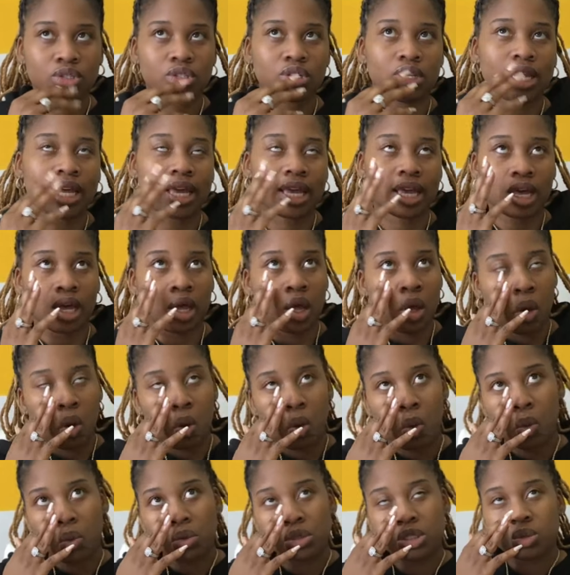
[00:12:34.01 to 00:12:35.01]
So like
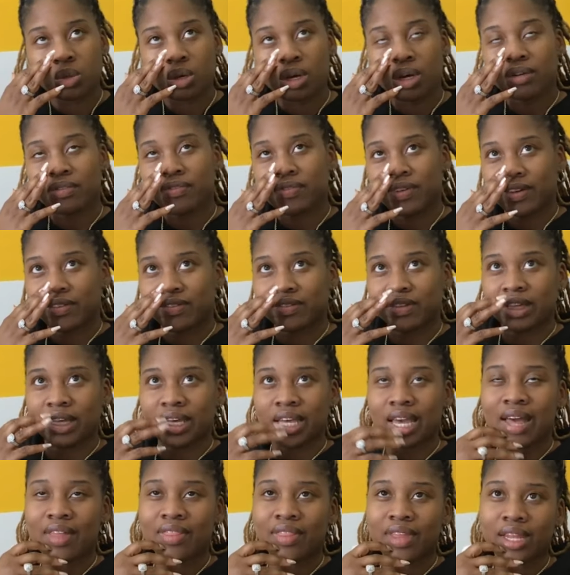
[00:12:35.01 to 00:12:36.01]

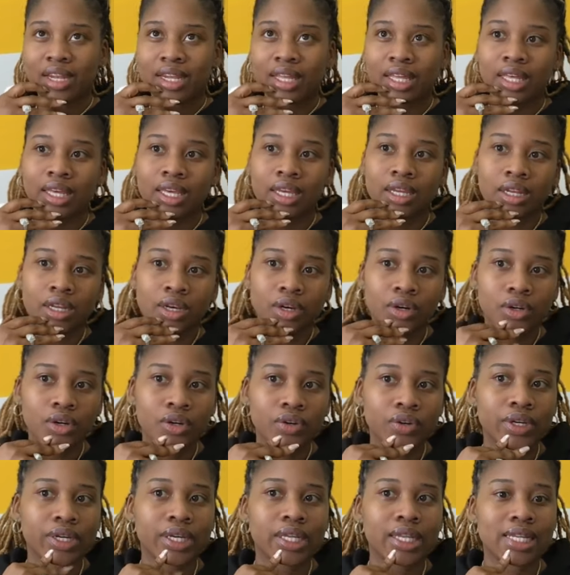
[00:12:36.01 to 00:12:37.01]
1250 and then
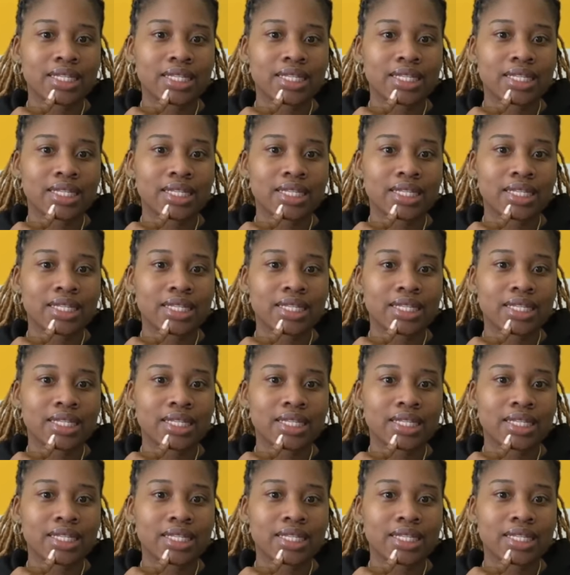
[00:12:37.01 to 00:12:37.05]
e-notary,